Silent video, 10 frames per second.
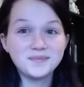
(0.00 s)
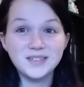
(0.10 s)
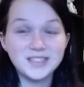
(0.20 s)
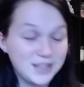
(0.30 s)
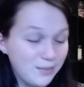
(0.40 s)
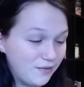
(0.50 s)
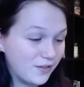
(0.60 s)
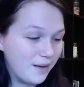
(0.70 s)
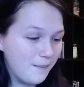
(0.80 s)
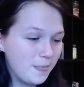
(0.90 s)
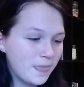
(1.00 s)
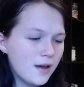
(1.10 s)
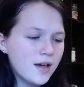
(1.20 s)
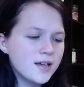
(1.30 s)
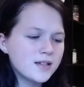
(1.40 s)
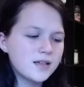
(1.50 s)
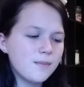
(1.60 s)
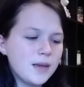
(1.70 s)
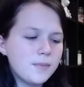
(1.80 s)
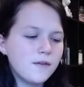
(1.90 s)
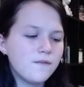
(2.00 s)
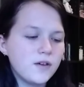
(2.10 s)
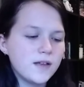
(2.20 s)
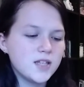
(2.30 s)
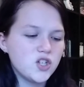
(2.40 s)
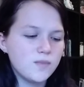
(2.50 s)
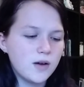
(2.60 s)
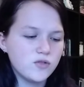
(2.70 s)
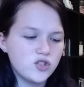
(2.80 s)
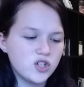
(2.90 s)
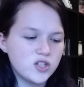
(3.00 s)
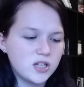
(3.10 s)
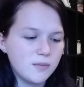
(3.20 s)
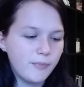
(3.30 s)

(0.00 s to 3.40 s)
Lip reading: This is gonna be fun. Some people feel that Digimon was just a